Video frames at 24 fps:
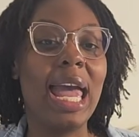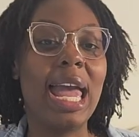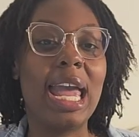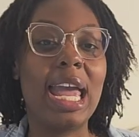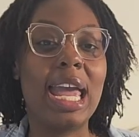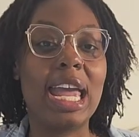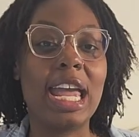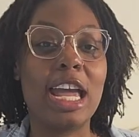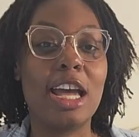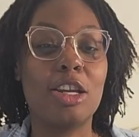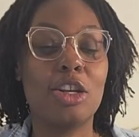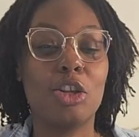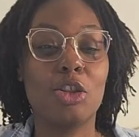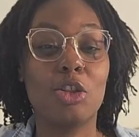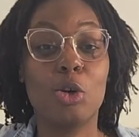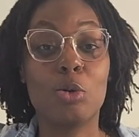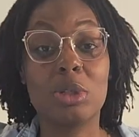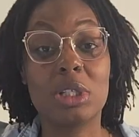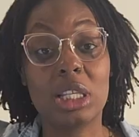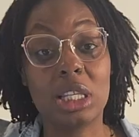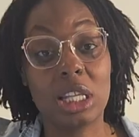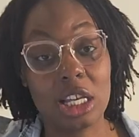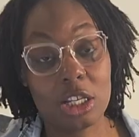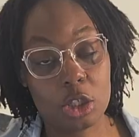and
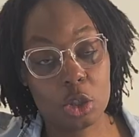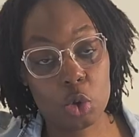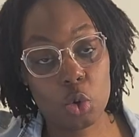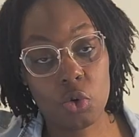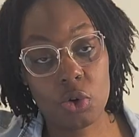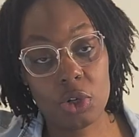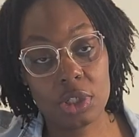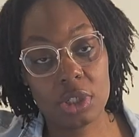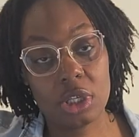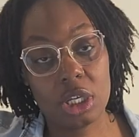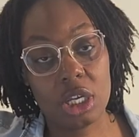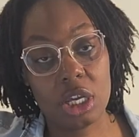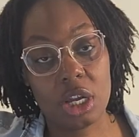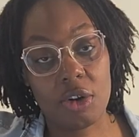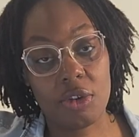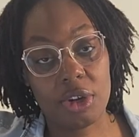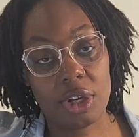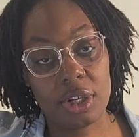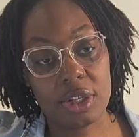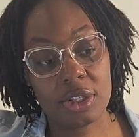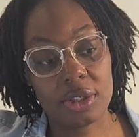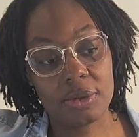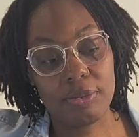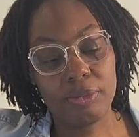those less touristy
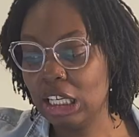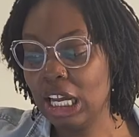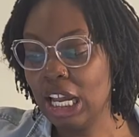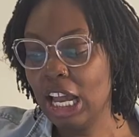areas.